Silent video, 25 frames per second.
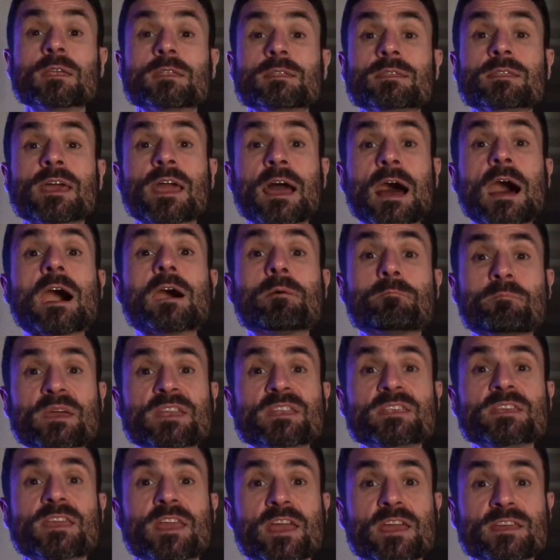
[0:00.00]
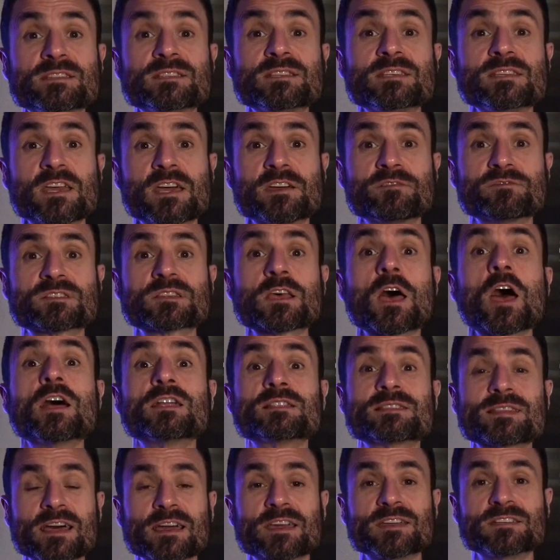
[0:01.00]
There are many ETFs
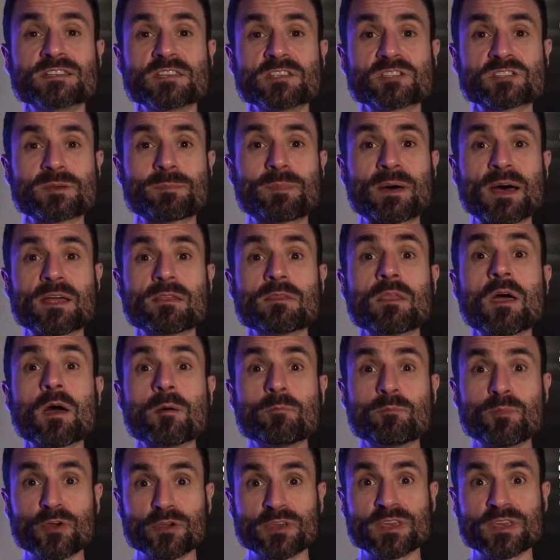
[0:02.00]
targeting Japan, but